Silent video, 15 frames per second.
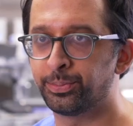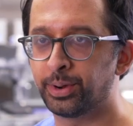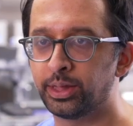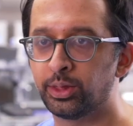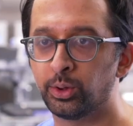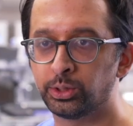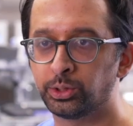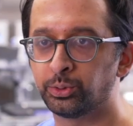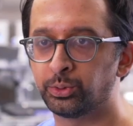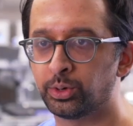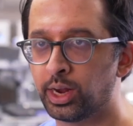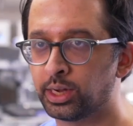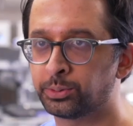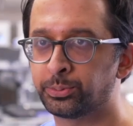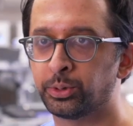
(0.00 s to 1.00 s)
by those who
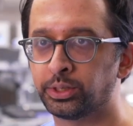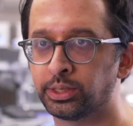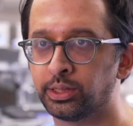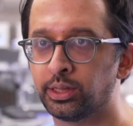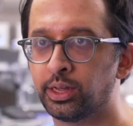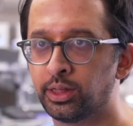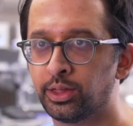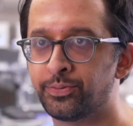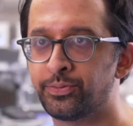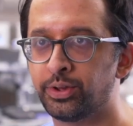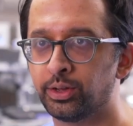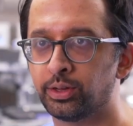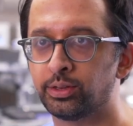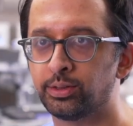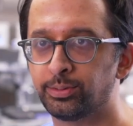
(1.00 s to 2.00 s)
are experts in the field.